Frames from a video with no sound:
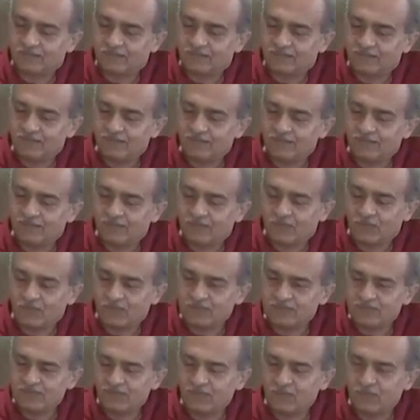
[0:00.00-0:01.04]
the
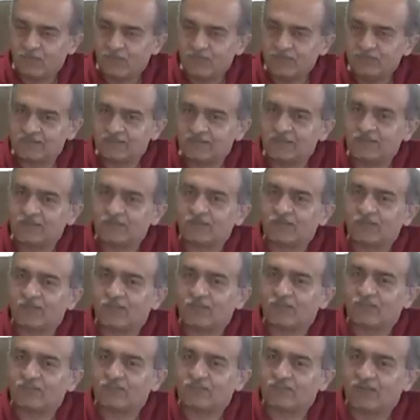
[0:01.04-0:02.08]
consequences
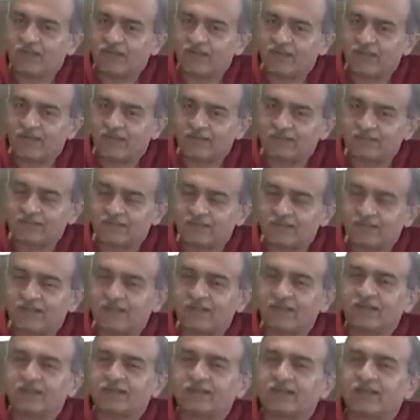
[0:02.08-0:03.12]
of one
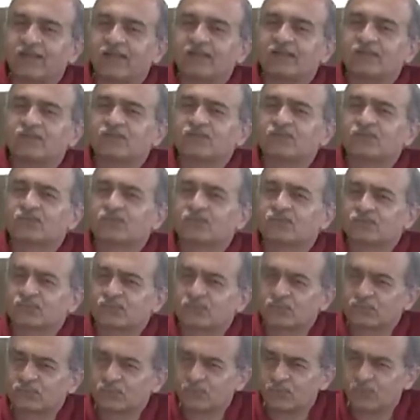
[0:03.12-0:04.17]
accident are
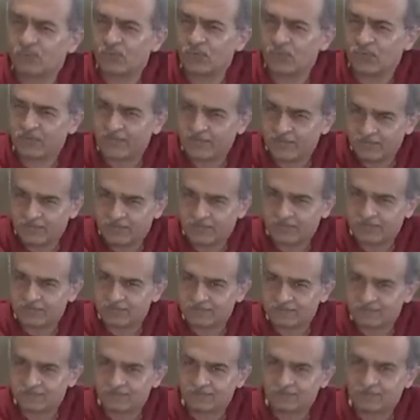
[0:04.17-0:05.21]
so
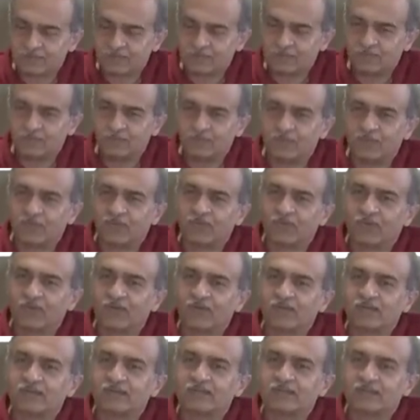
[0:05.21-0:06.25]
horrendous,
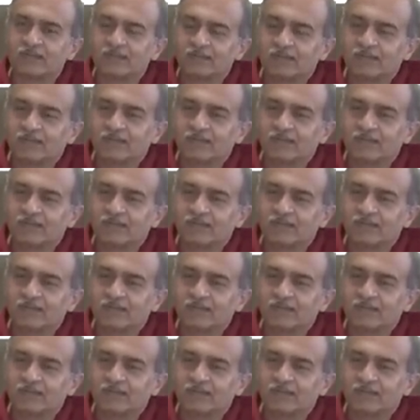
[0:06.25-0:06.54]
because